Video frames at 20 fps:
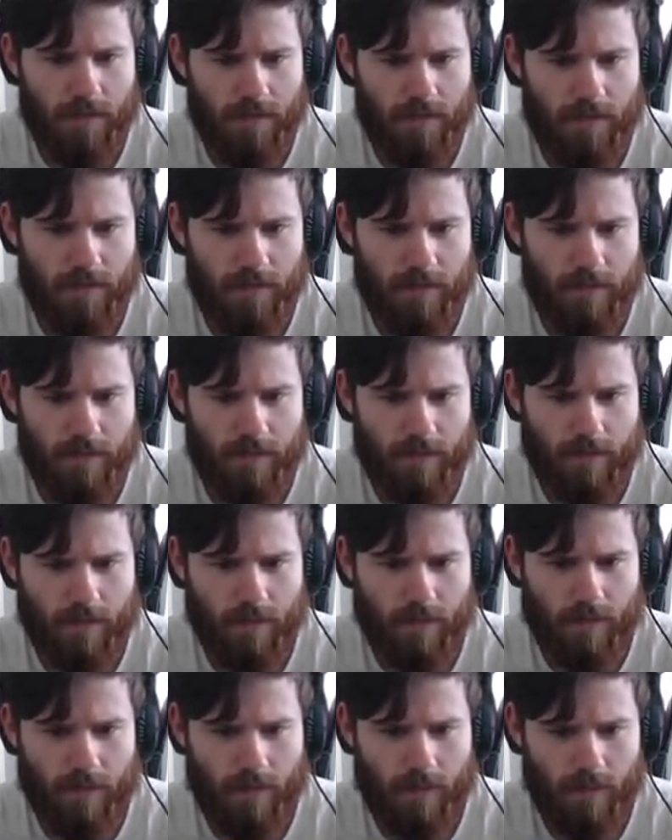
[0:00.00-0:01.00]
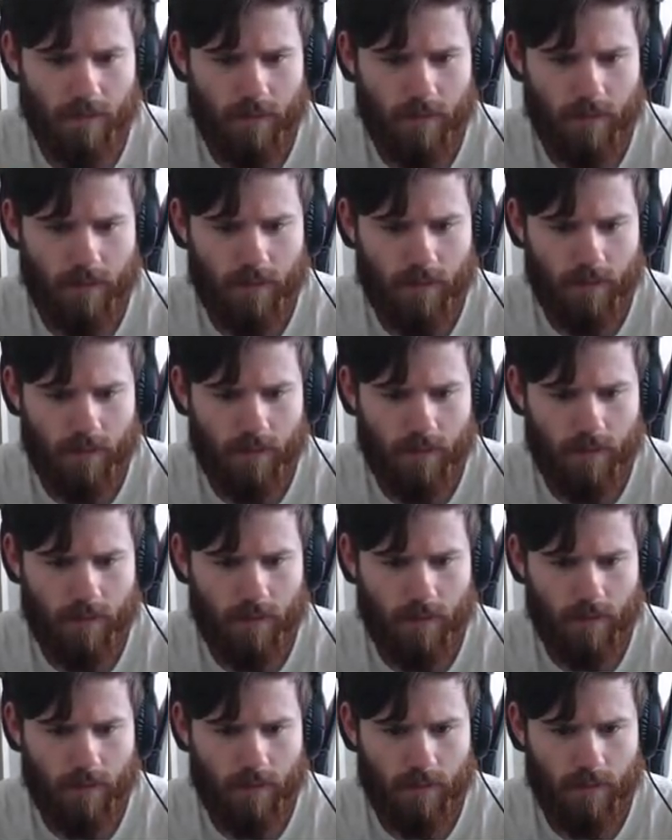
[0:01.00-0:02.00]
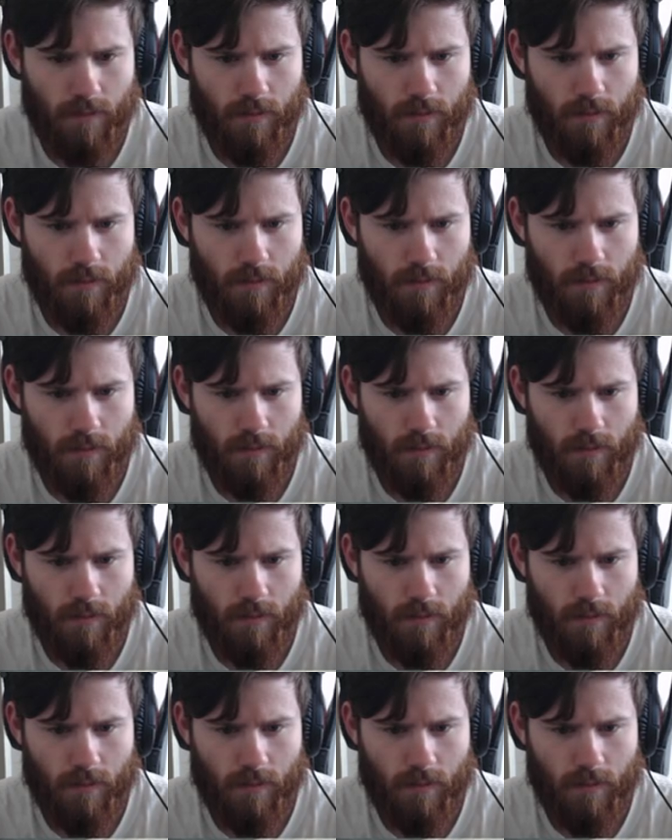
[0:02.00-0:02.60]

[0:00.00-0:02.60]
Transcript: (no one is talking)